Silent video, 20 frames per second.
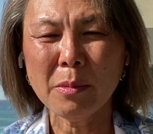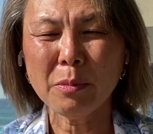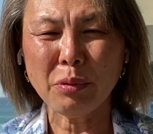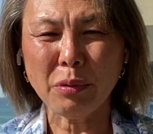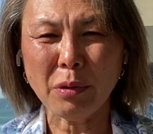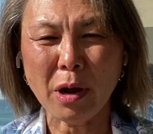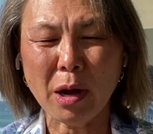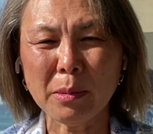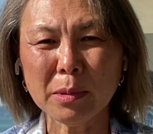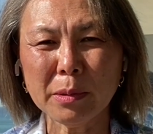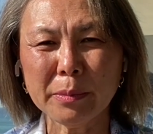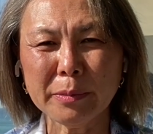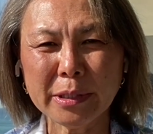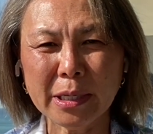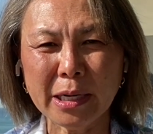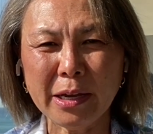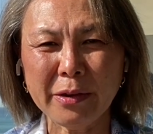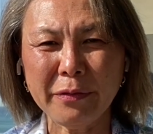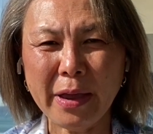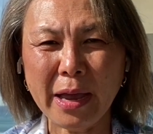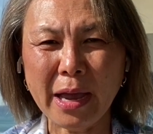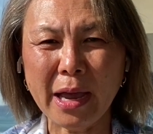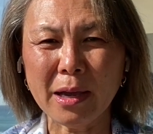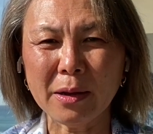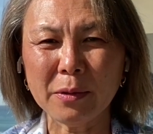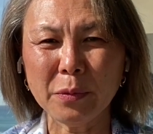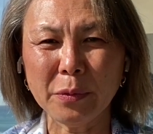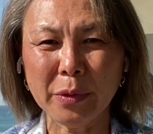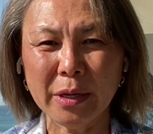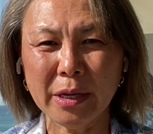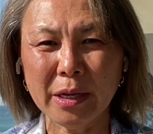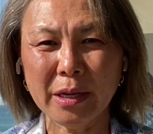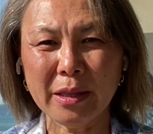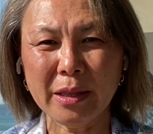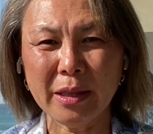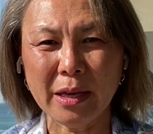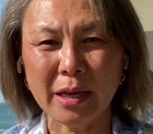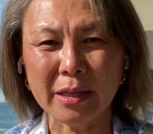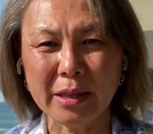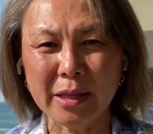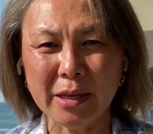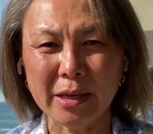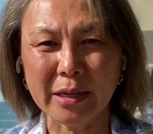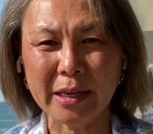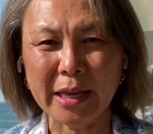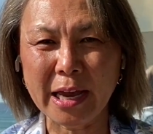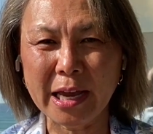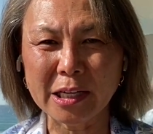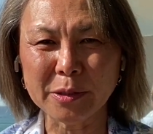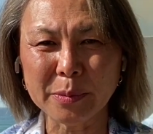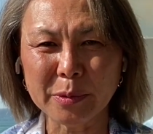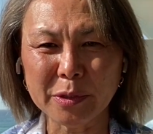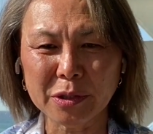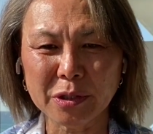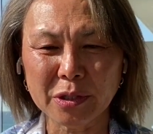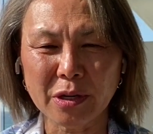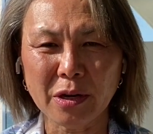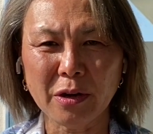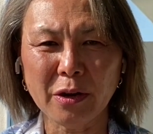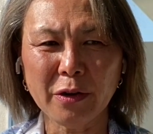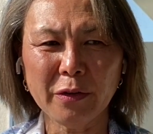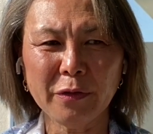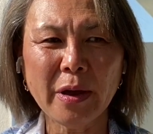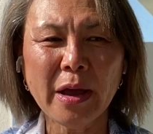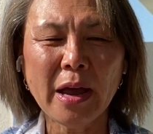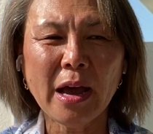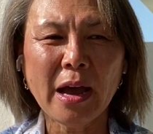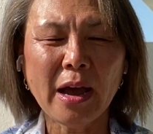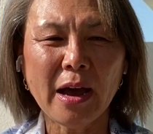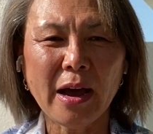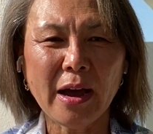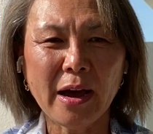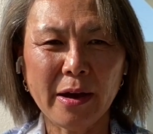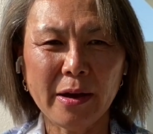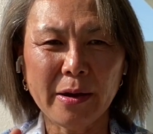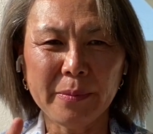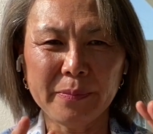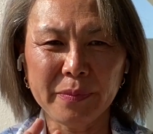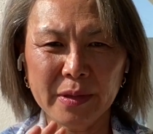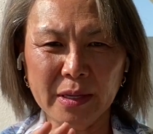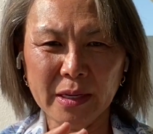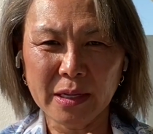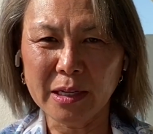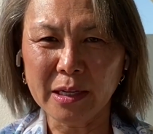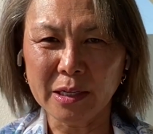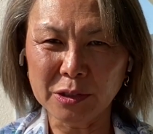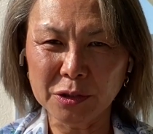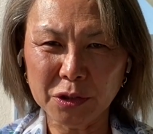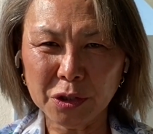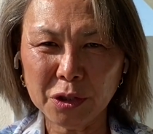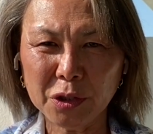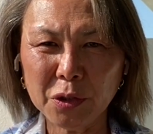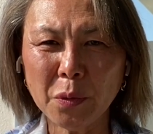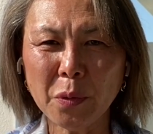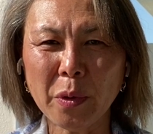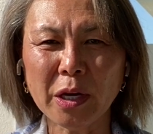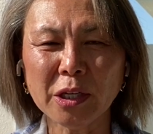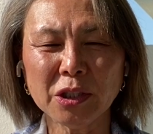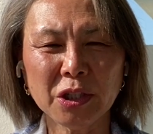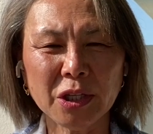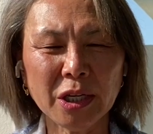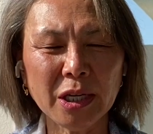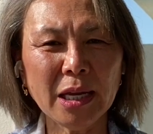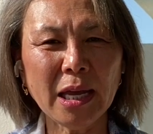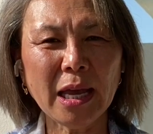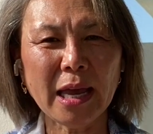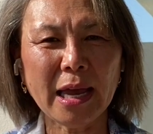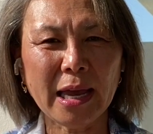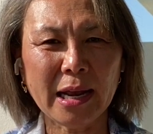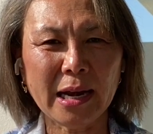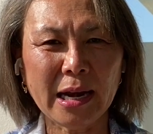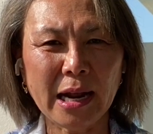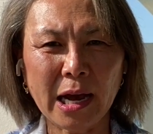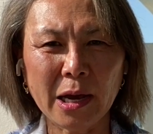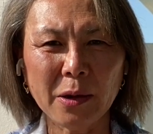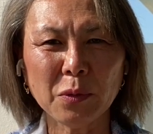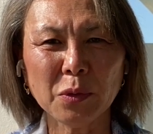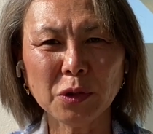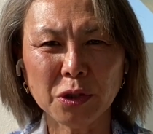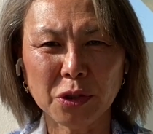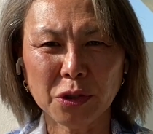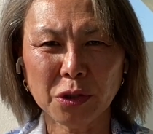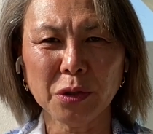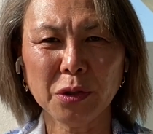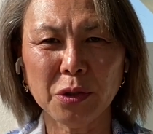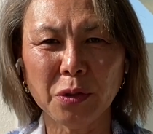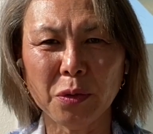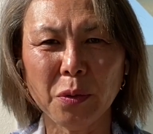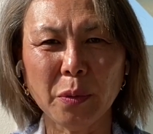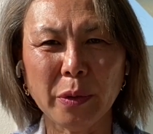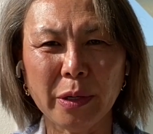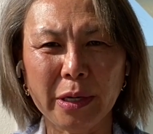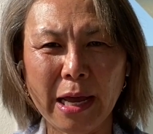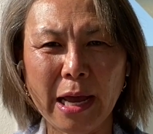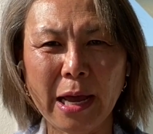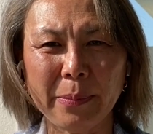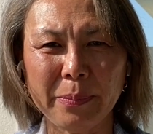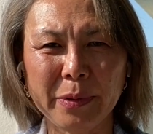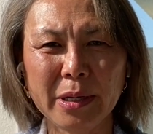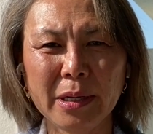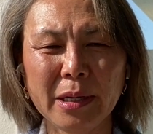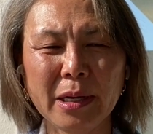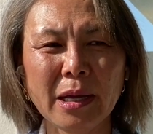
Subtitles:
problems that I've had with the cashmere scarf, continue watching and I will show you what happened.